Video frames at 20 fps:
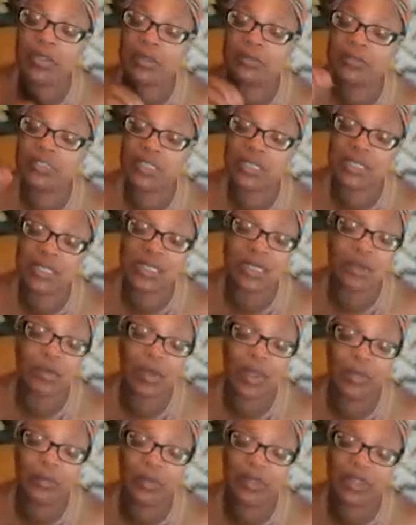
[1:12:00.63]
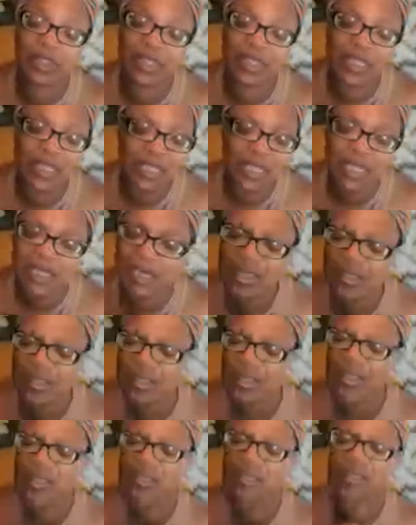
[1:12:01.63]
to get away with
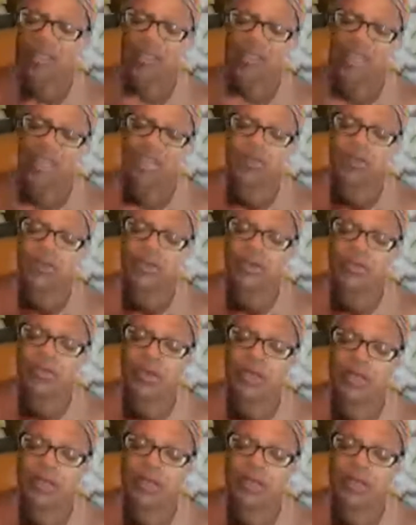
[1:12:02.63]
anything that they are doing.